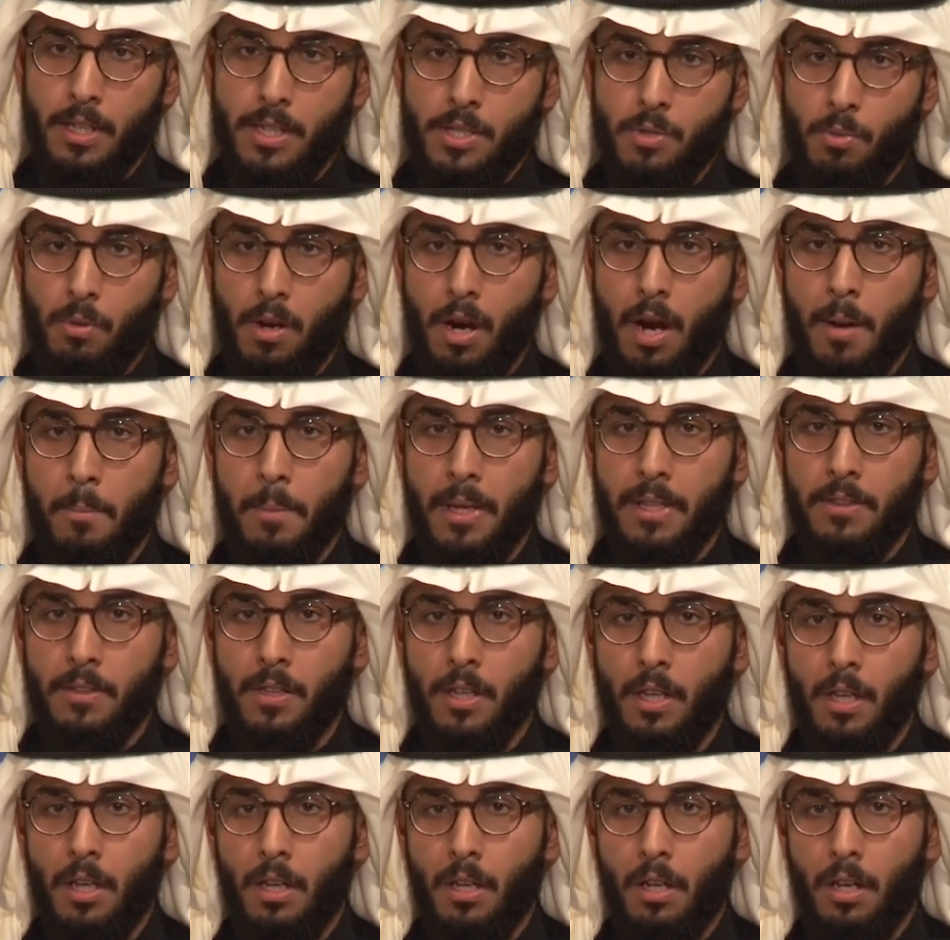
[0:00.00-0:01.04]
That's where I met
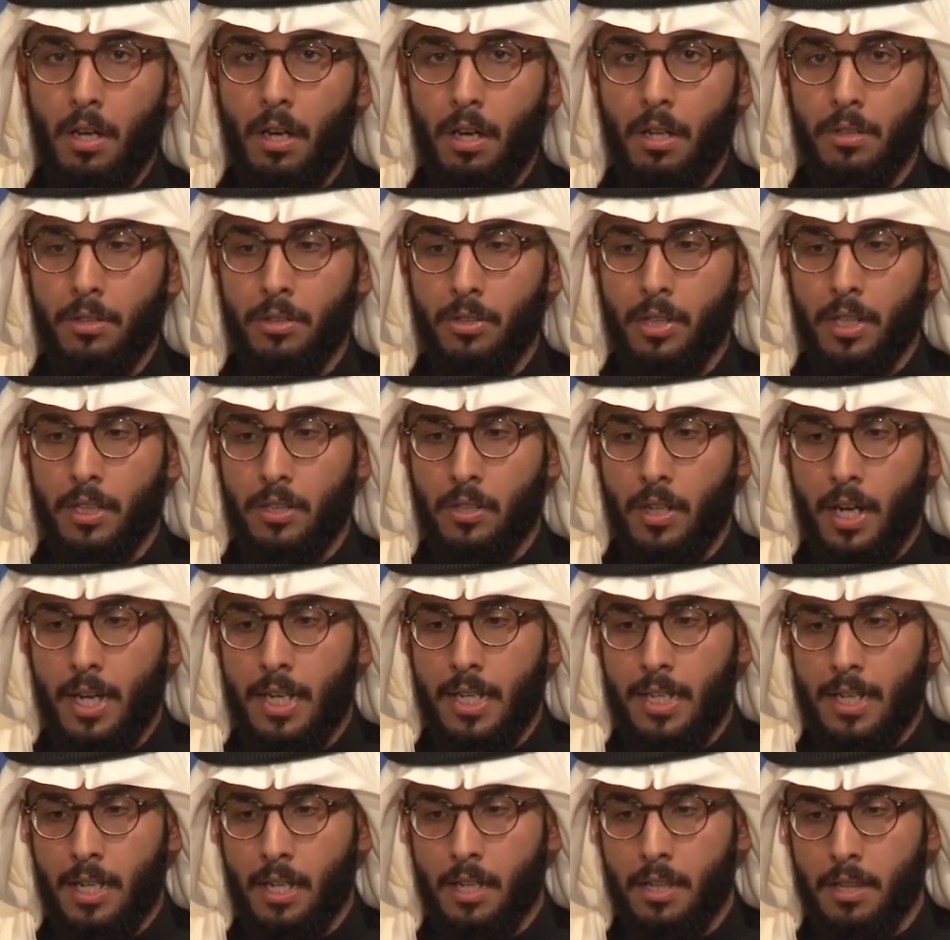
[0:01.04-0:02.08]
director
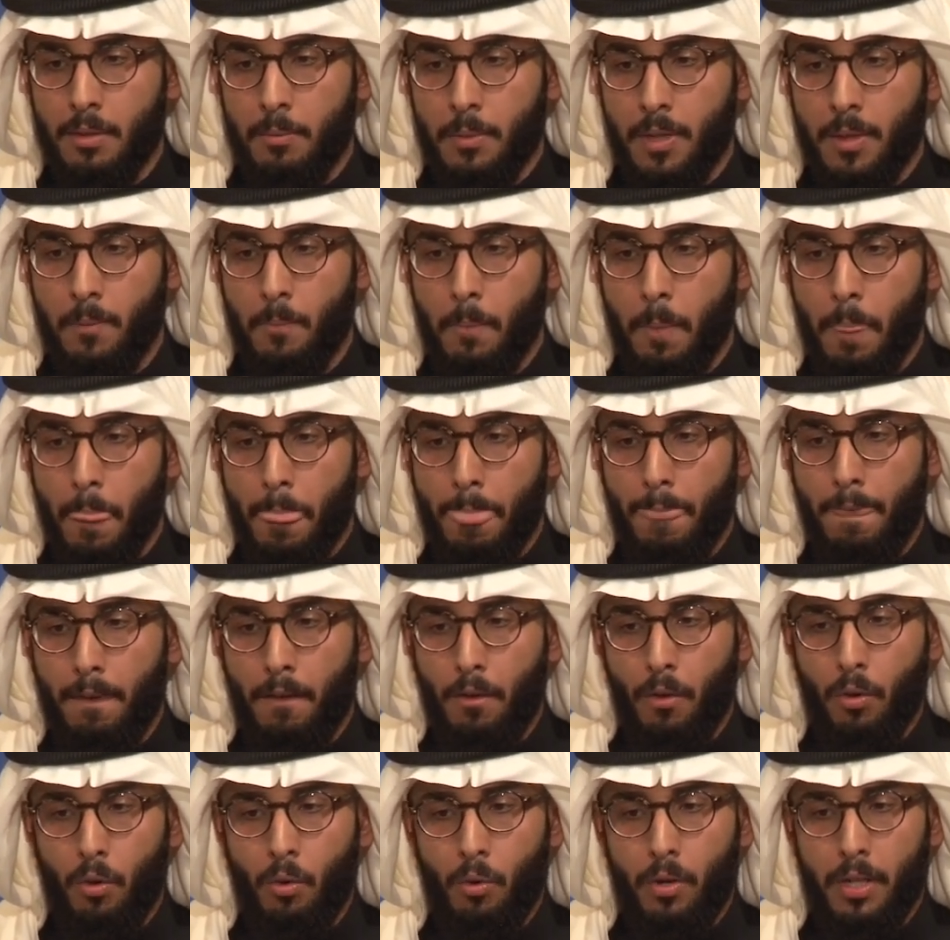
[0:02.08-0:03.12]
Ali Kelthimi,
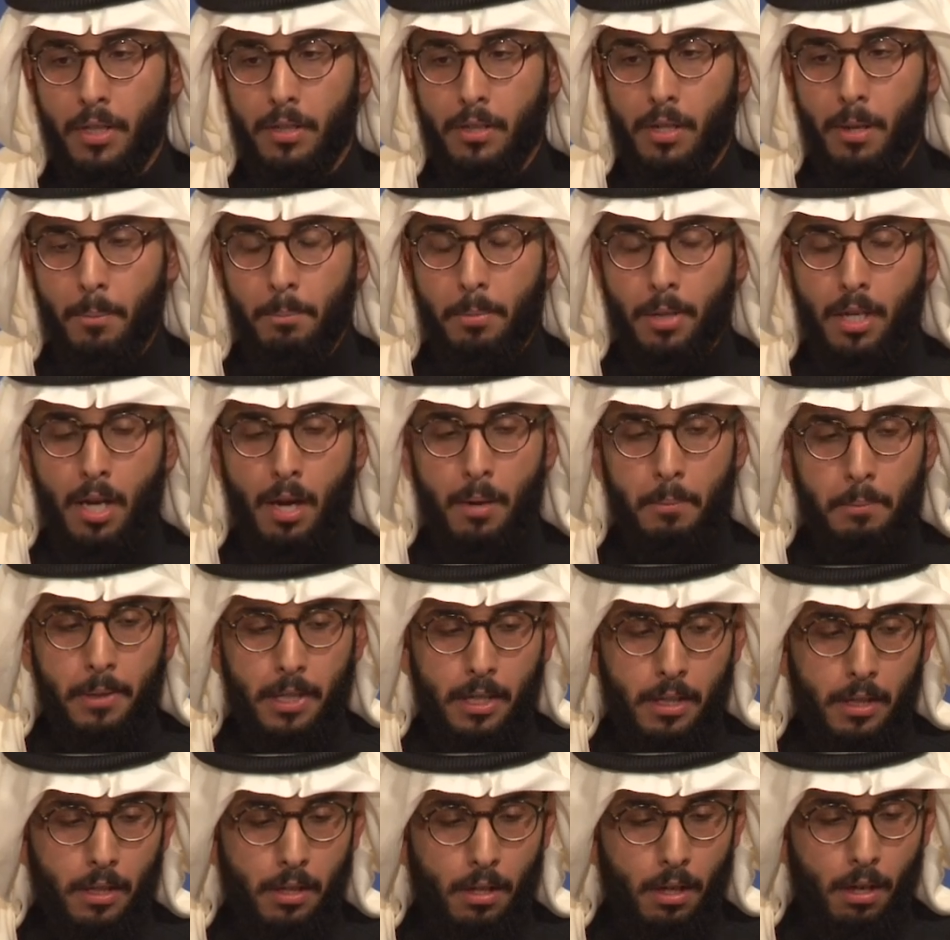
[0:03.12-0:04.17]
who ended up
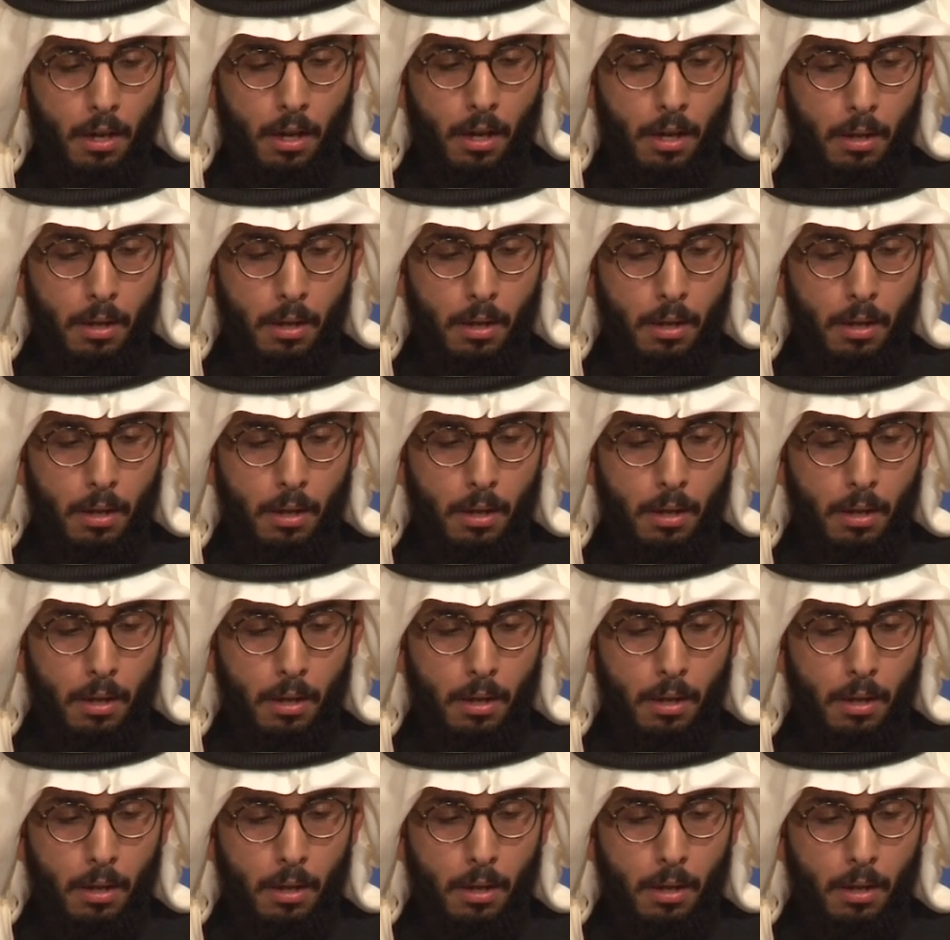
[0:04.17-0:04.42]
becoming